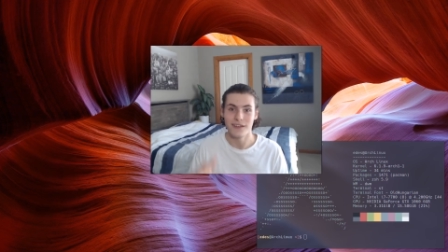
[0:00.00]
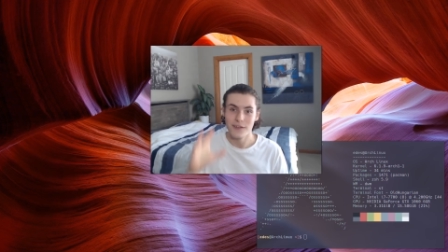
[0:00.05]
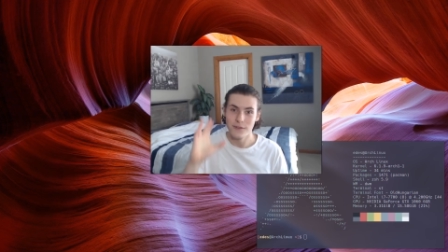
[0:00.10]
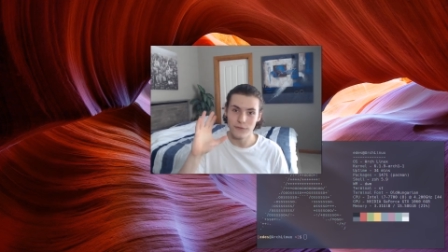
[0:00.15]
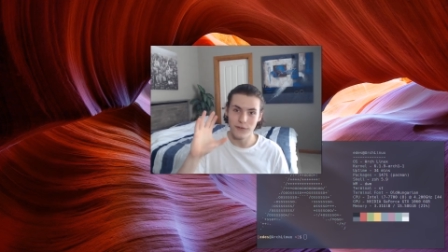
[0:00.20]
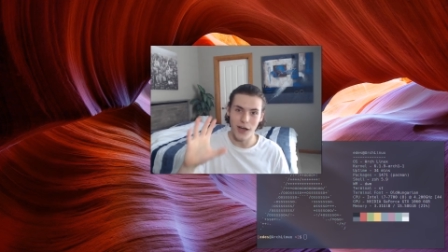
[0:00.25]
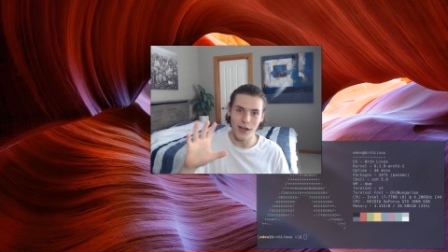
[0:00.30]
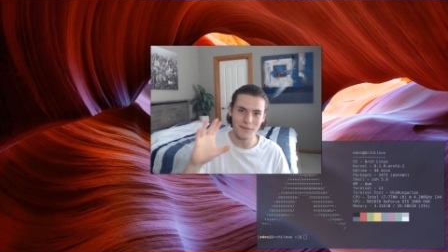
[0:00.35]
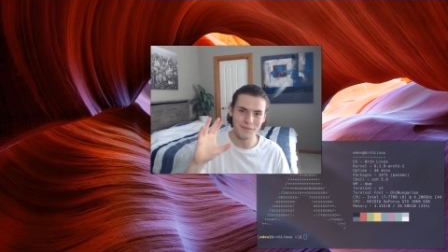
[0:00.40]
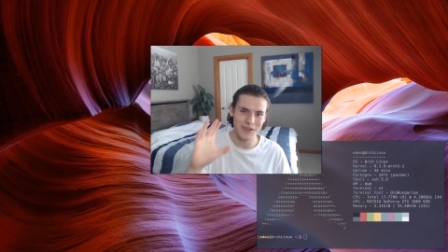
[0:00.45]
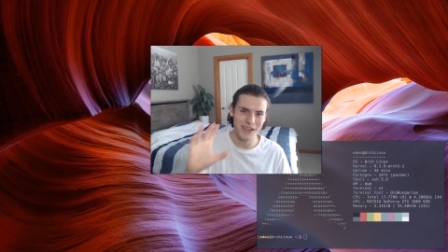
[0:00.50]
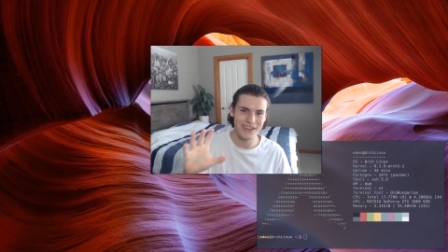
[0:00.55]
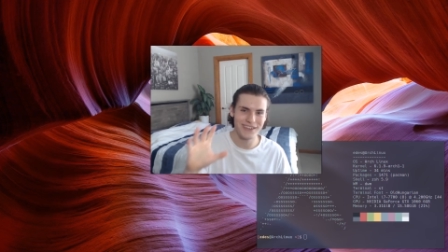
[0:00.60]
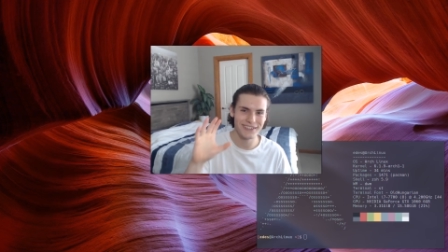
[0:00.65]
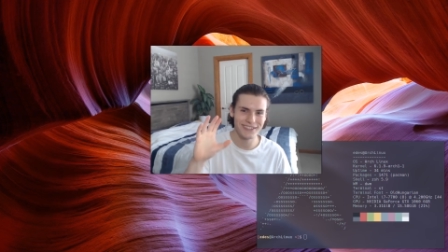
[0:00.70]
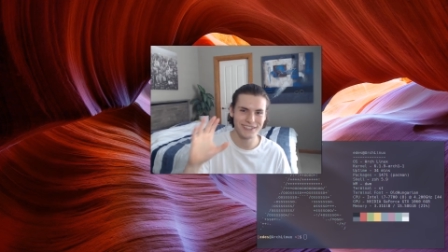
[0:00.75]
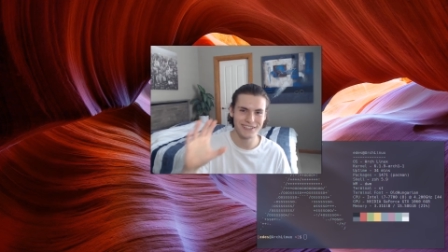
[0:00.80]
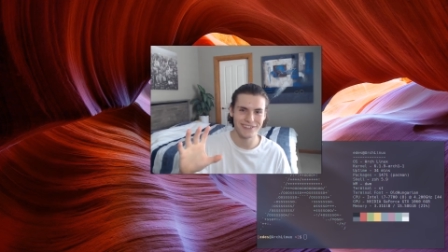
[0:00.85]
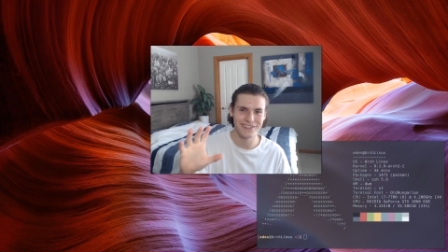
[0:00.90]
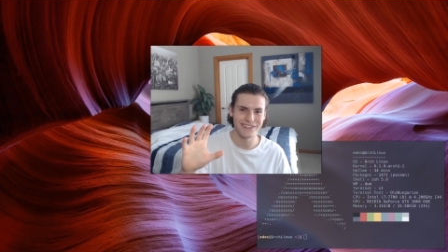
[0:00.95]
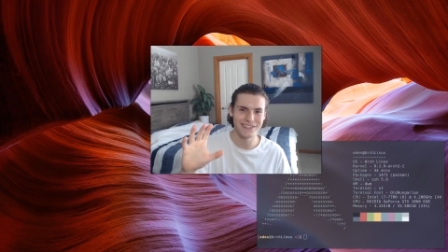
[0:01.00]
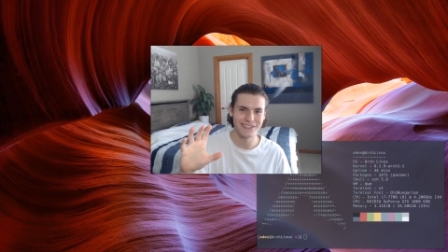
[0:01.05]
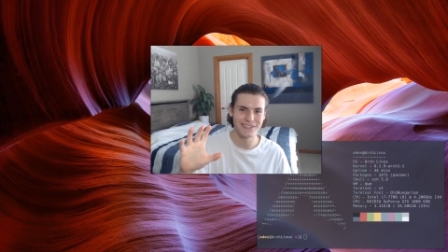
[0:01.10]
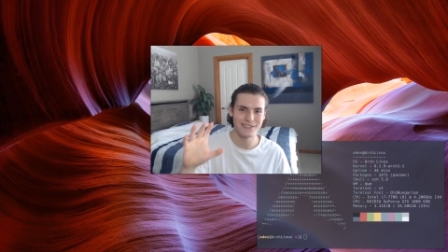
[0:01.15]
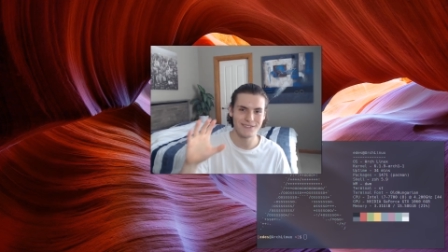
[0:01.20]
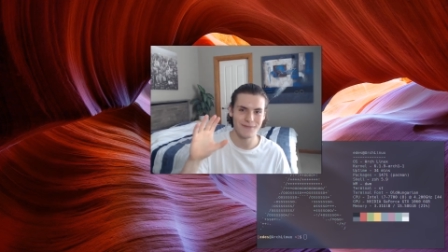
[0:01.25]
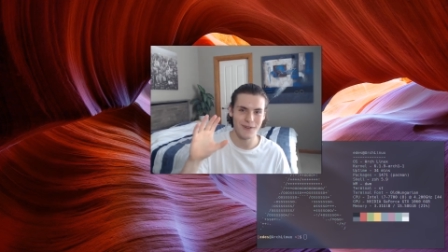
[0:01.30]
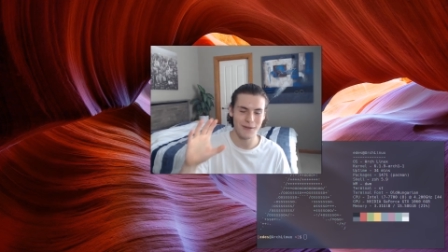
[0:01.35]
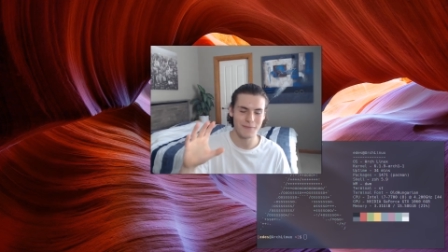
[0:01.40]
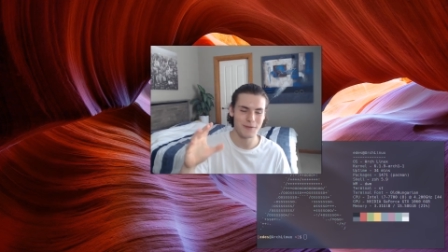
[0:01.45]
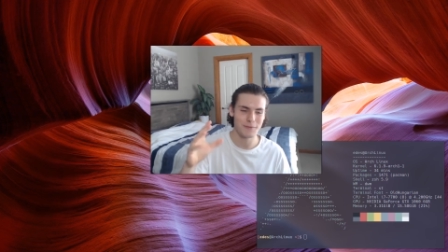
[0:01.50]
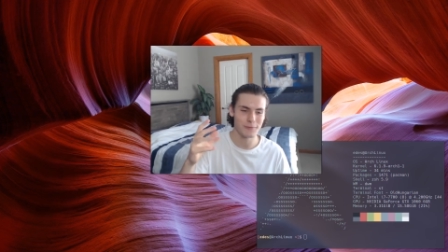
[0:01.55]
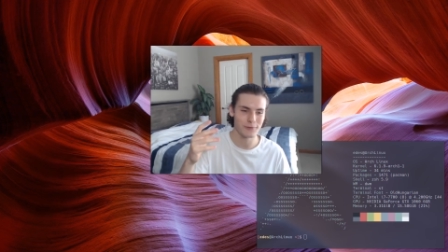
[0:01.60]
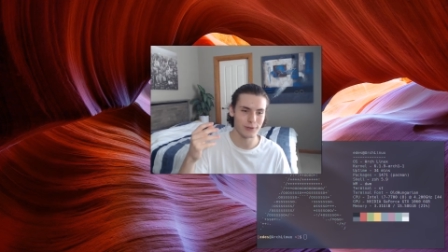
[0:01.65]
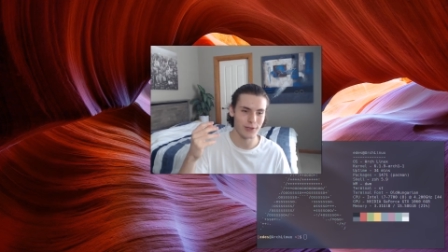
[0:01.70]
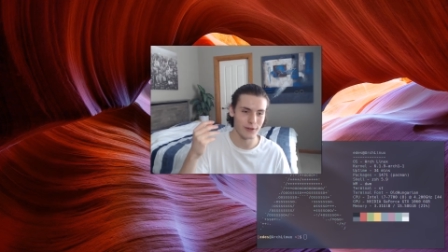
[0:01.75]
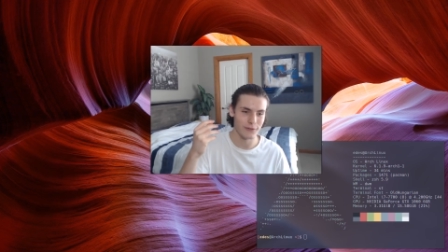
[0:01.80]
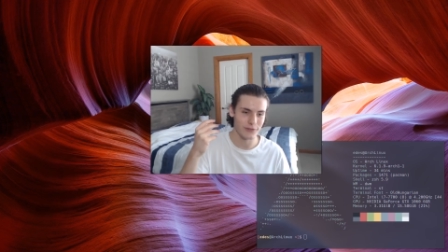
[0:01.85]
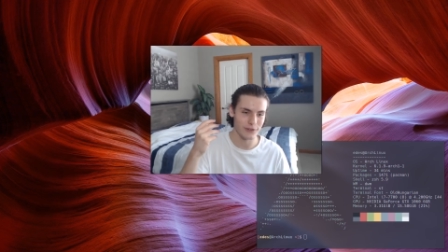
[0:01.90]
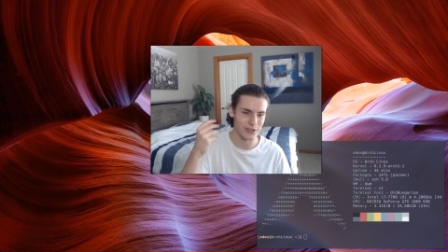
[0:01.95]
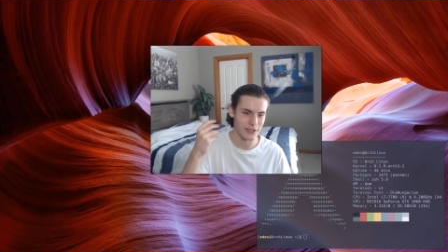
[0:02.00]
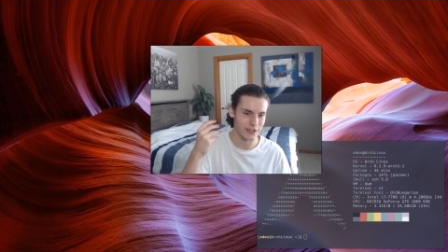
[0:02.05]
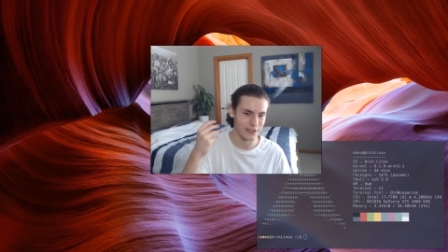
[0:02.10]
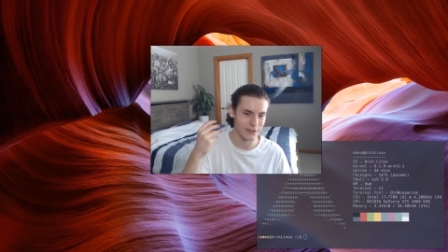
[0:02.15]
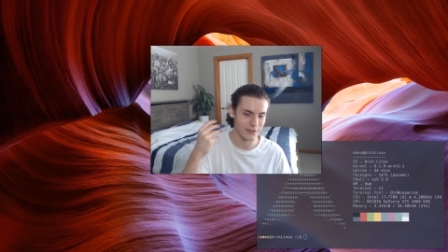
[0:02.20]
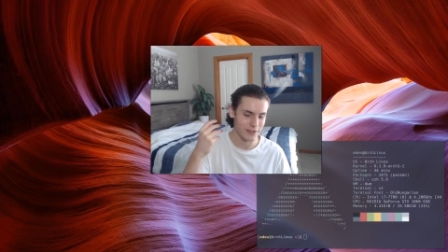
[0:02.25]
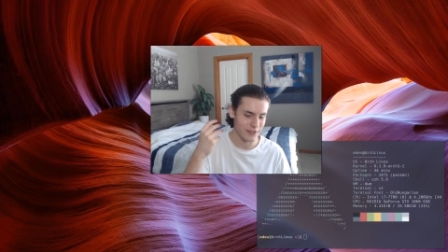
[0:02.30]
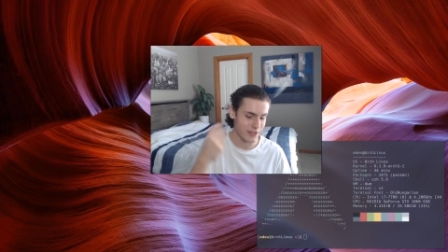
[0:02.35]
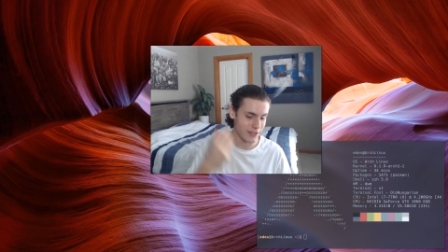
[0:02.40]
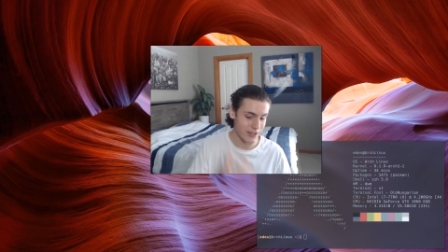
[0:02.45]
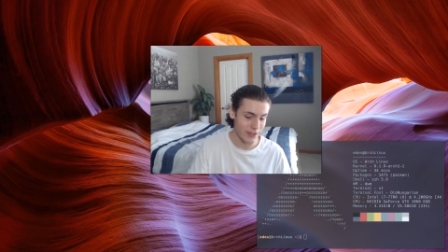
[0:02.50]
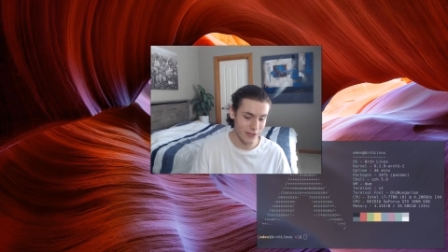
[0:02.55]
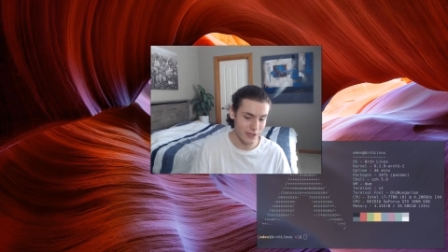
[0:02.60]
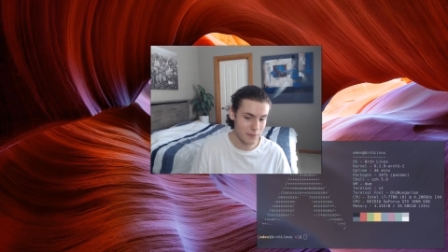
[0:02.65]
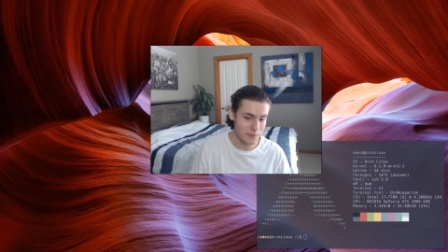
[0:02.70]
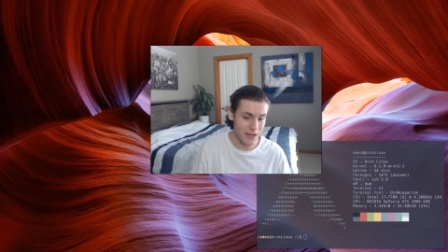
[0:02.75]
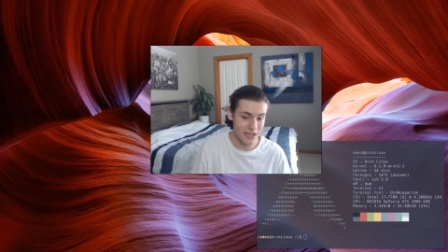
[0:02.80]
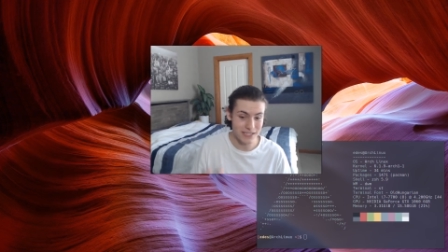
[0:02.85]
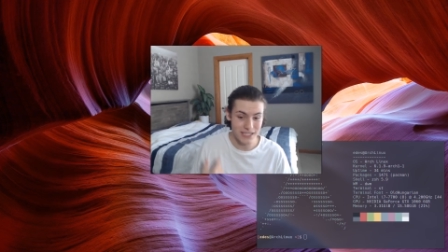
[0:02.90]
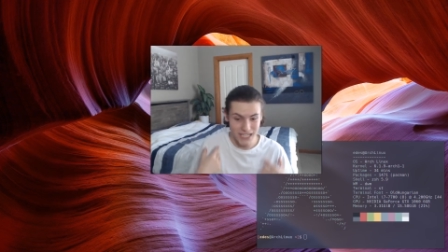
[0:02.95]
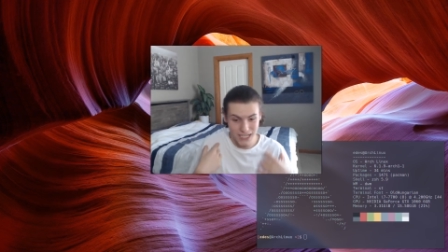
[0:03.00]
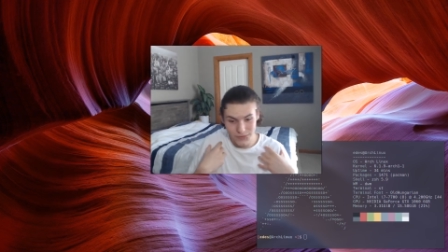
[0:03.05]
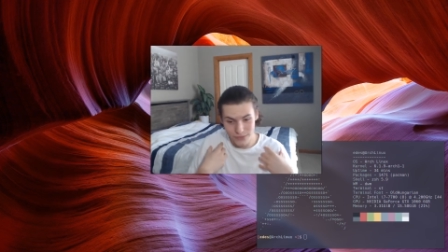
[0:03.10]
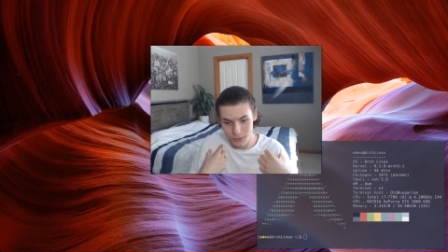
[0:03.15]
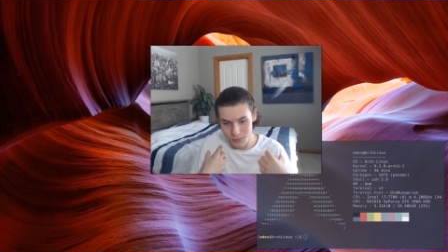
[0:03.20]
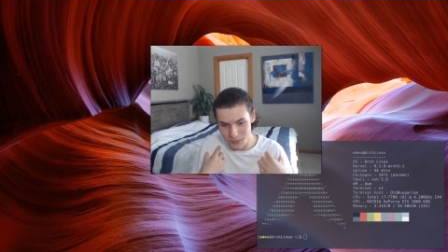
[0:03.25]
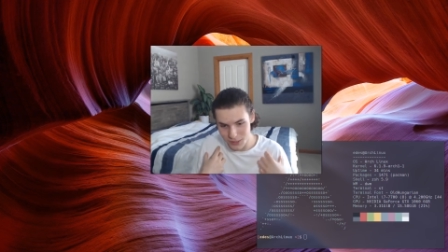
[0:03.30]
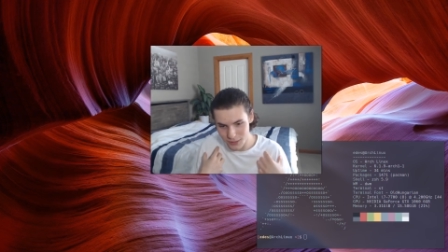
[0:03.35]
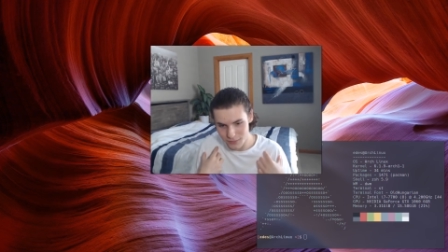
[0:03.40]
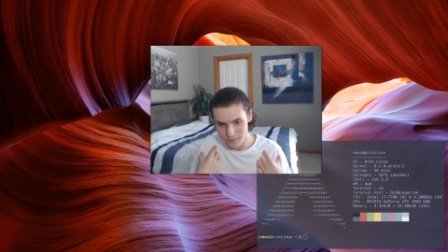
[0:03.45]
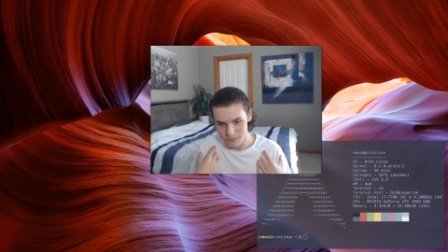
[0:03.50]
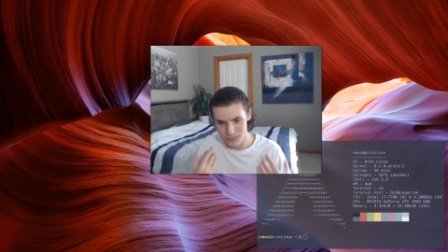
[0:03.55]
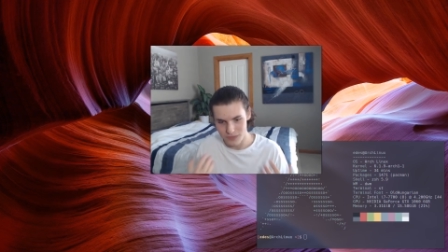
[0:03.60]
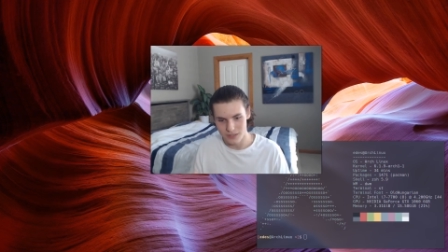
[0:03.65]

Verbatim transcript: Five biggest reasons why people love uh ThinkPads, even me.